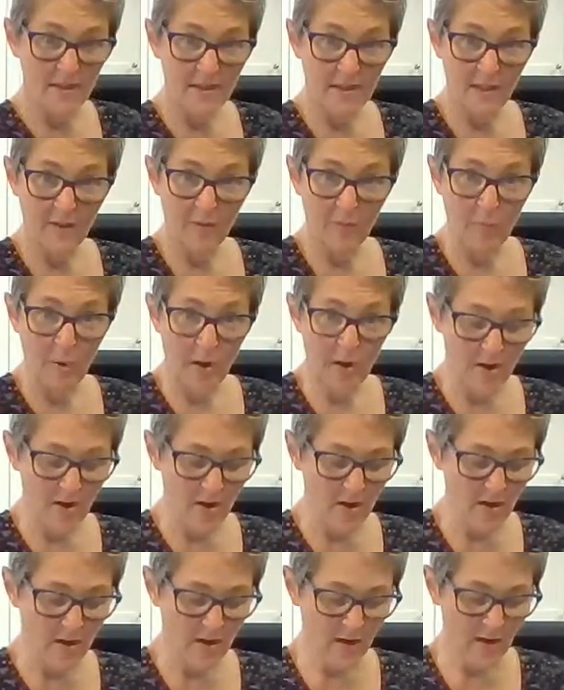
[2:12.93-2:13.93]
stick of
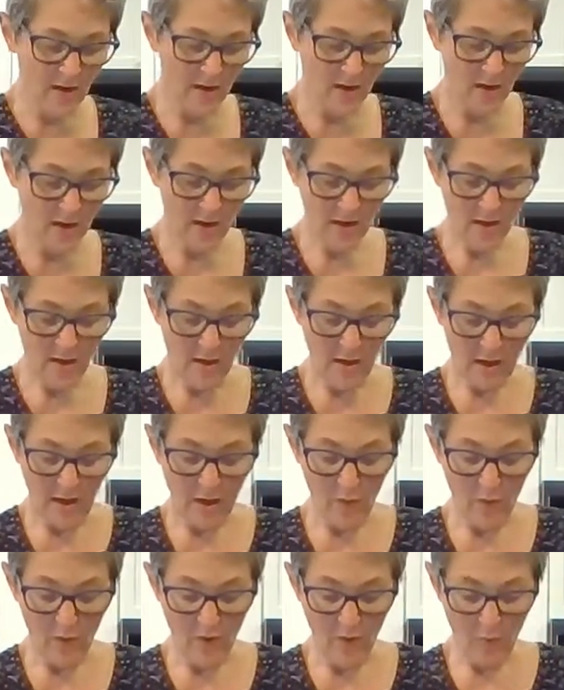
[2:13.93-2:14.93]
butter
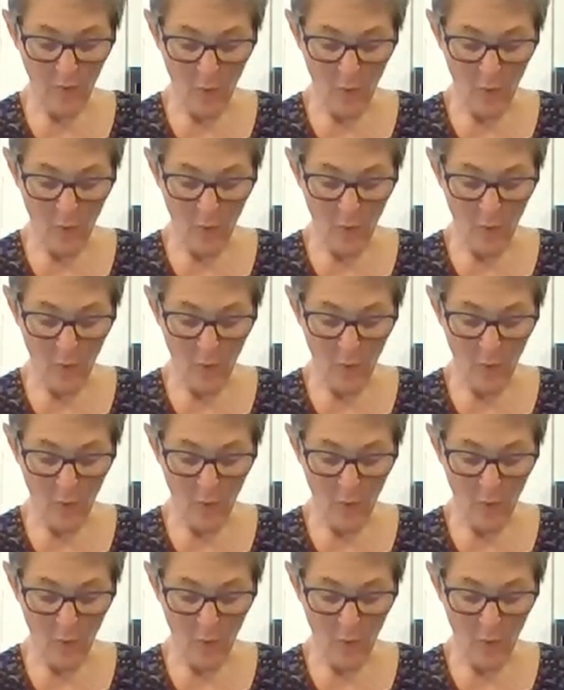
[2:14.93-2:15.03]
with